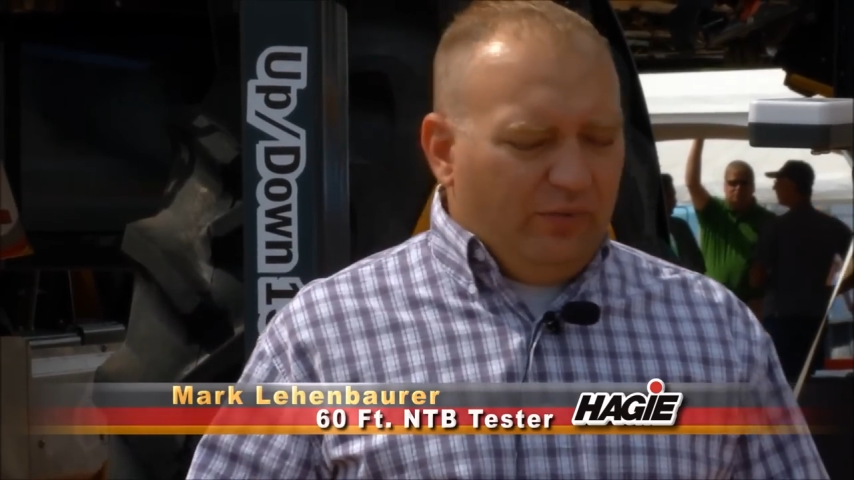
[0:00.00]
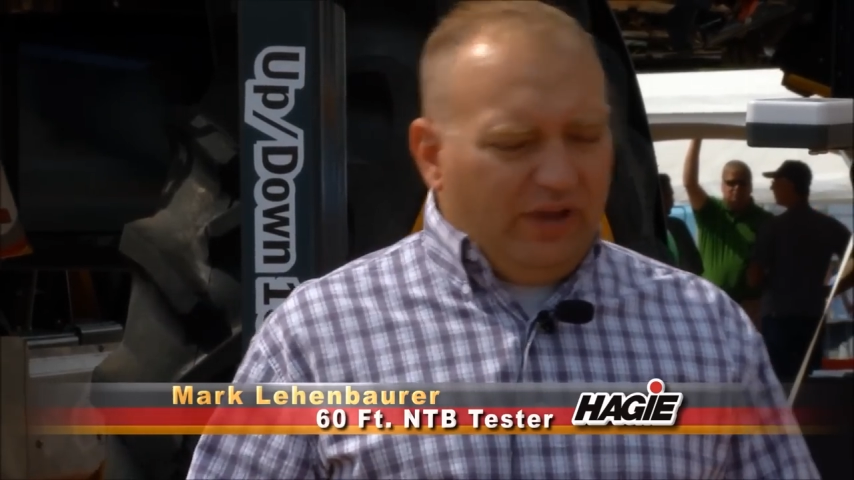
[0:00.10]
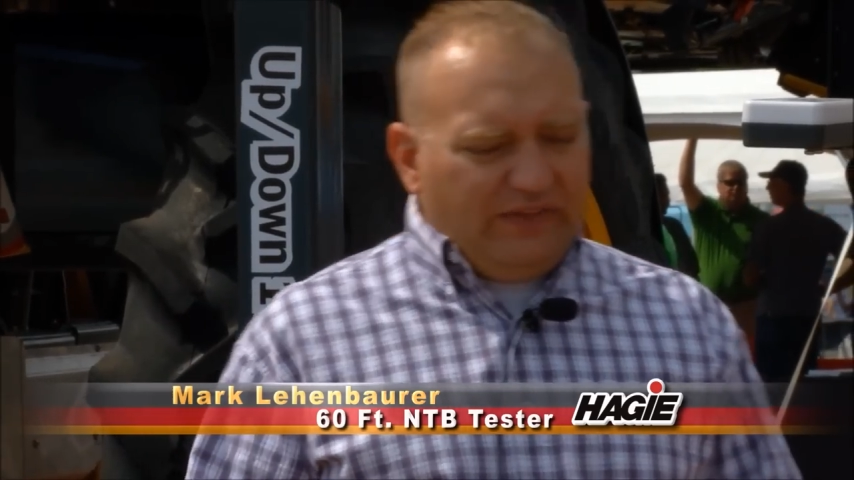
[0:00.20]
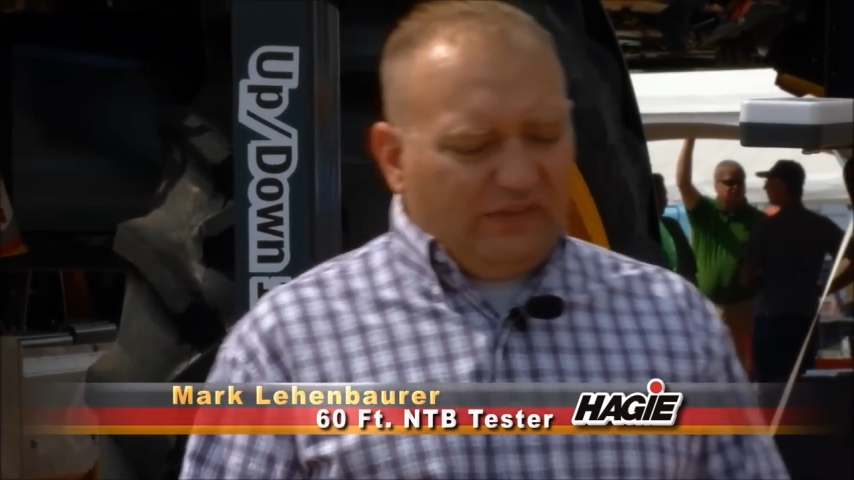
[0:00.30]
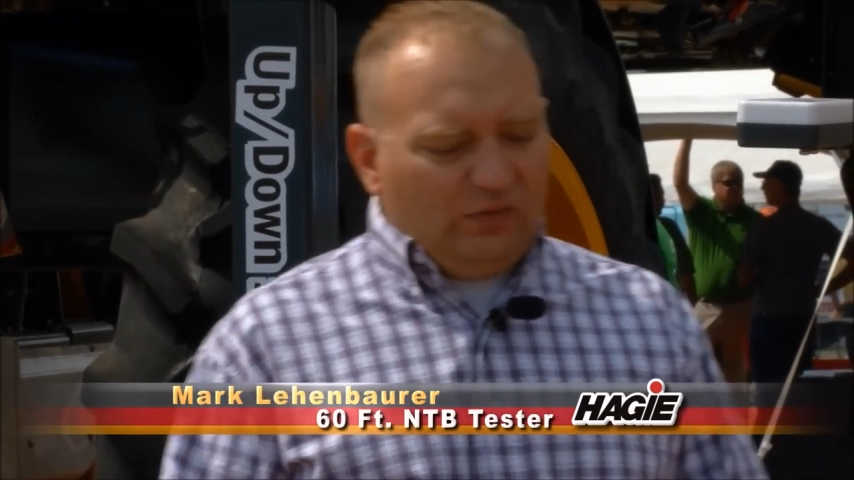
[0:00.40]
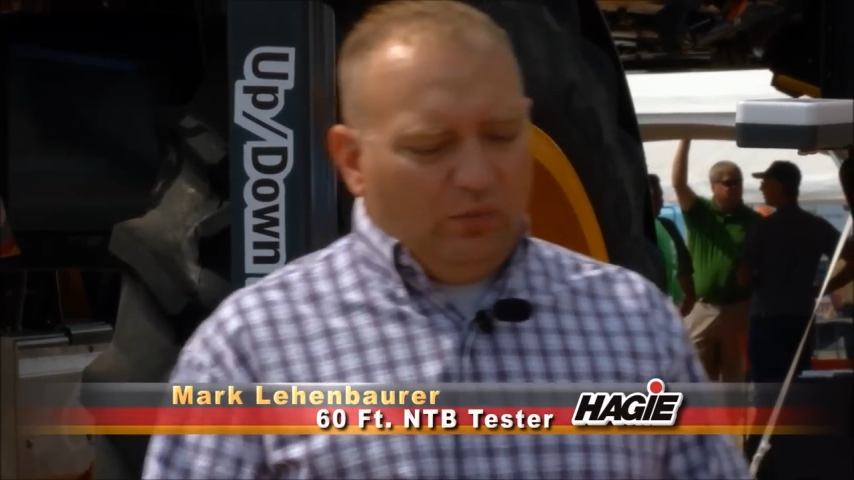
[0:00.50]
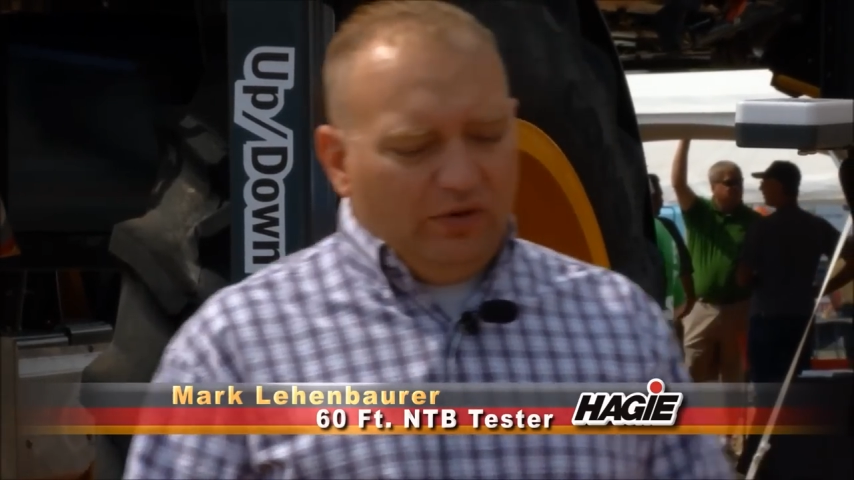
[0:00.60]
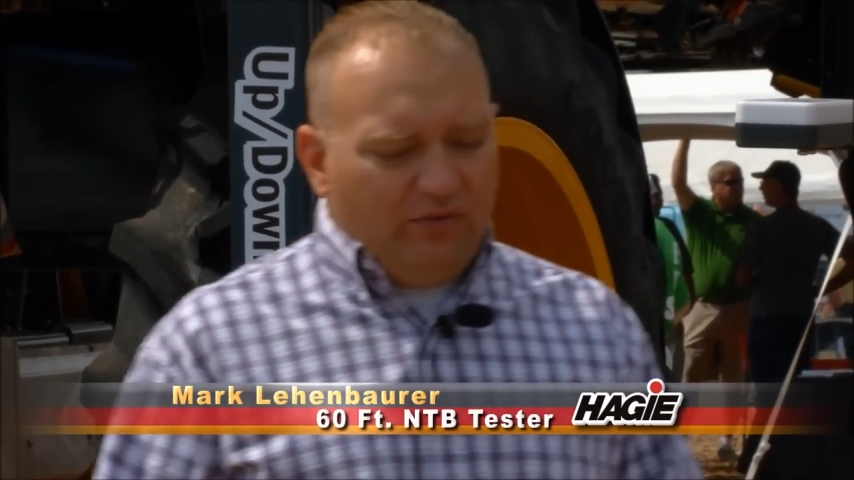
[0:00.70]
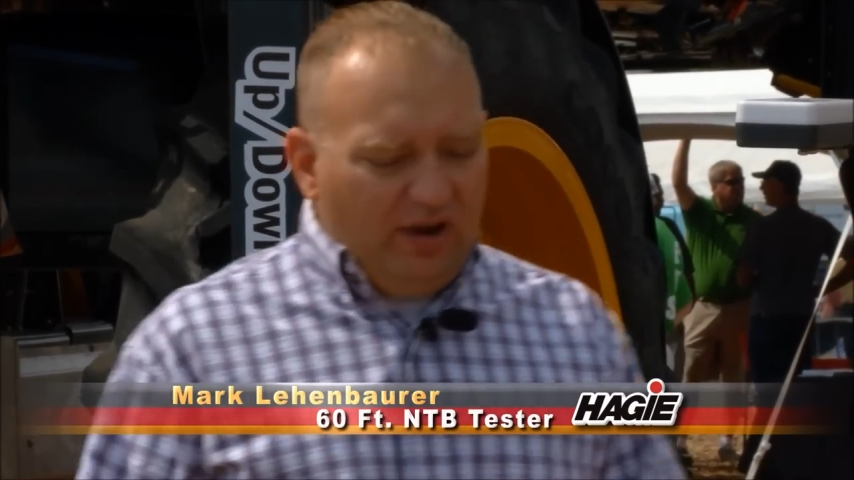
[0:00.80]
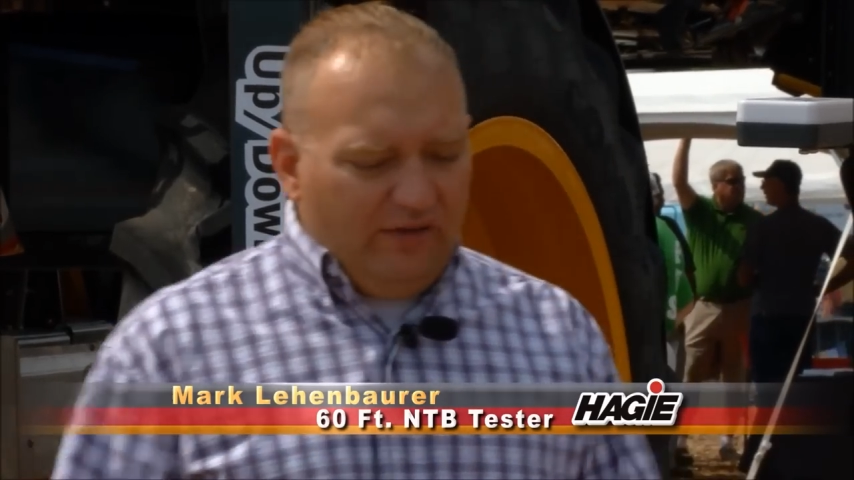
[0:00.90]
We got this
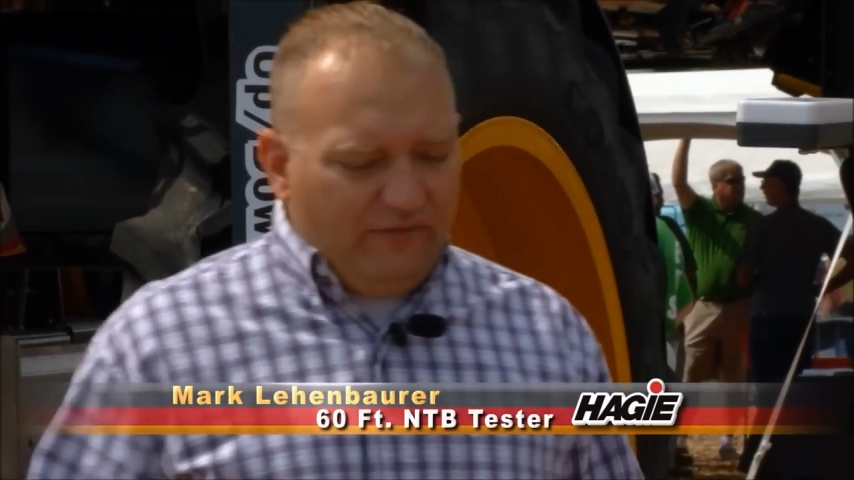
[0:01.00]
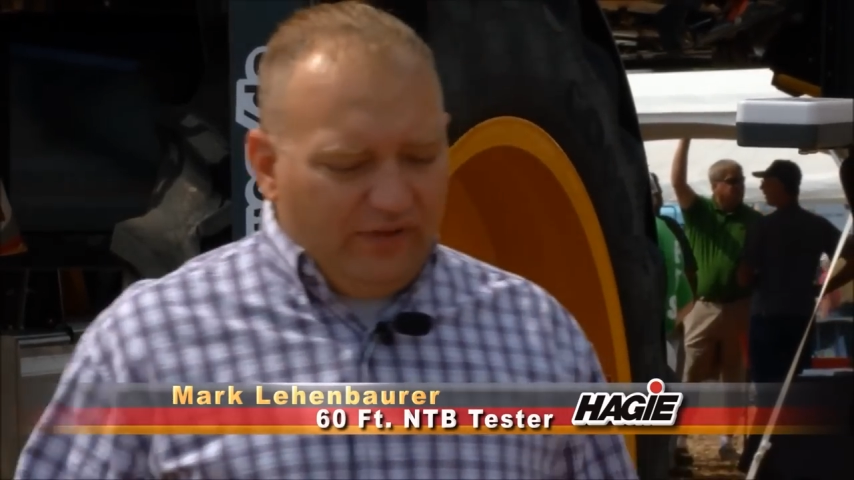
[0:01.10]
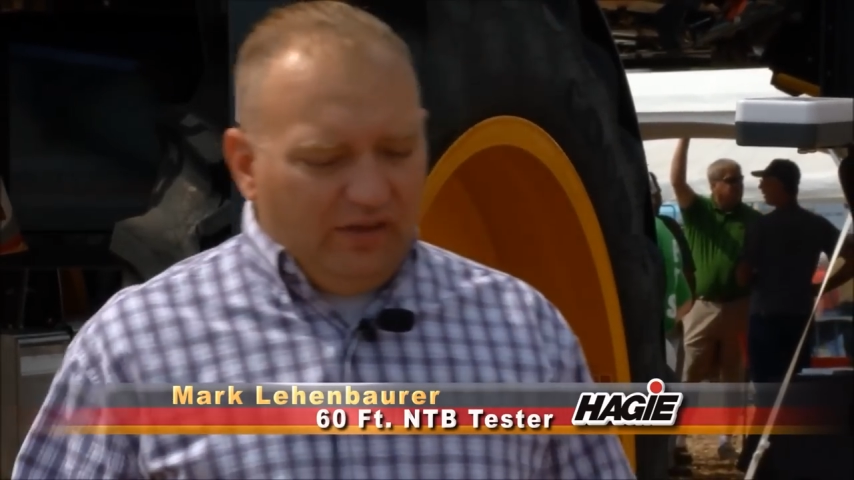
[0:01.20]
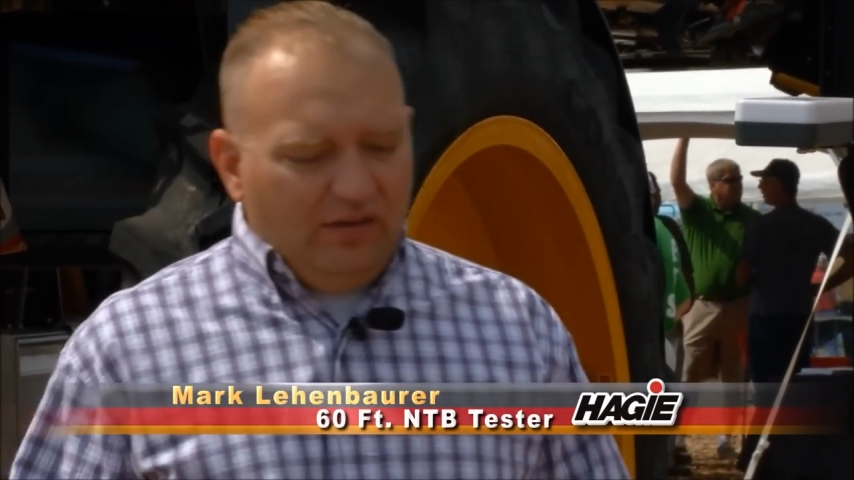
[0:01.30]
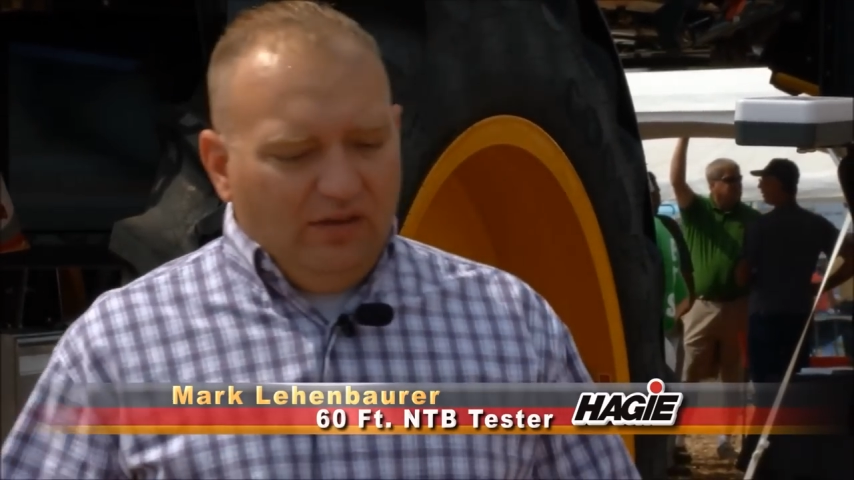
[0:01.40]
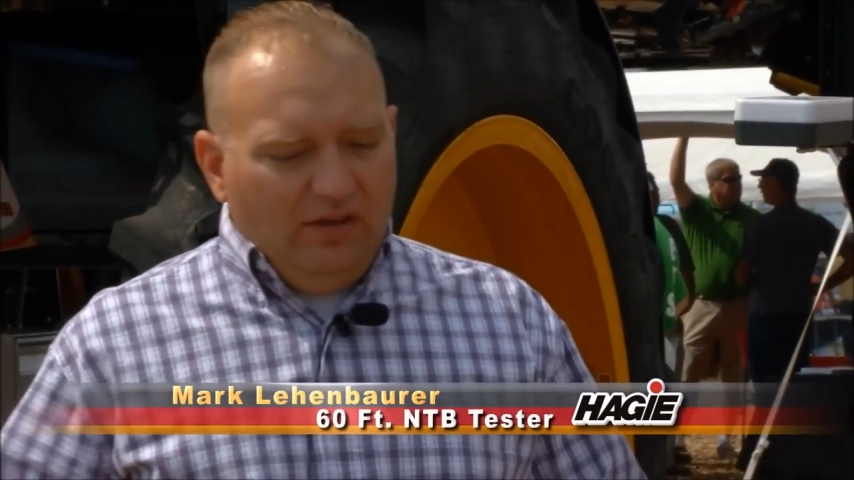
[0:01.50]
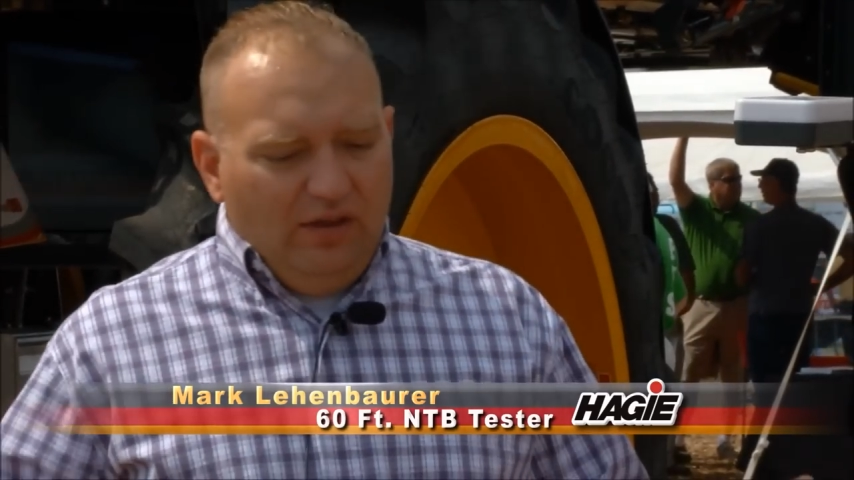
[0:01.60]
one rain event.